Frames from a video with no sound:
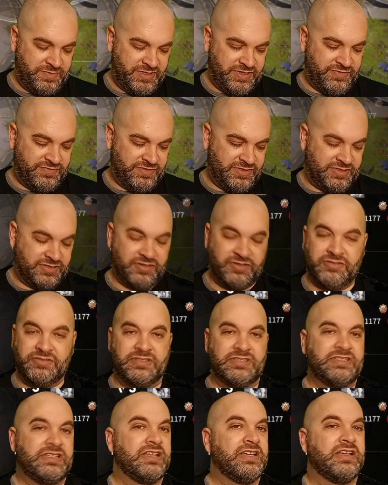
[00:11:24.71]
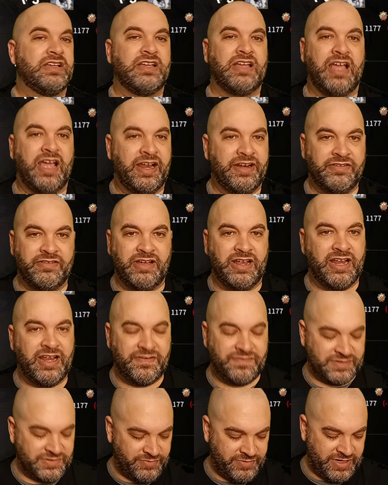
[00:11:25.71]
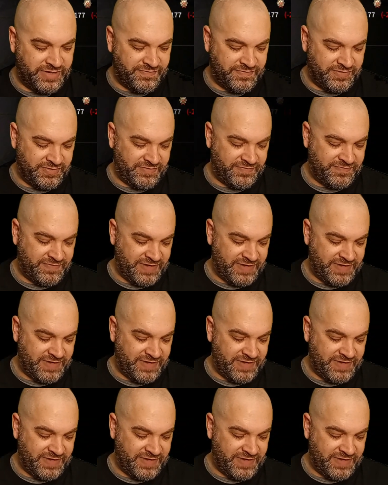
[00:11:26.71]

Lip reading: me the results. I don't have to wait for the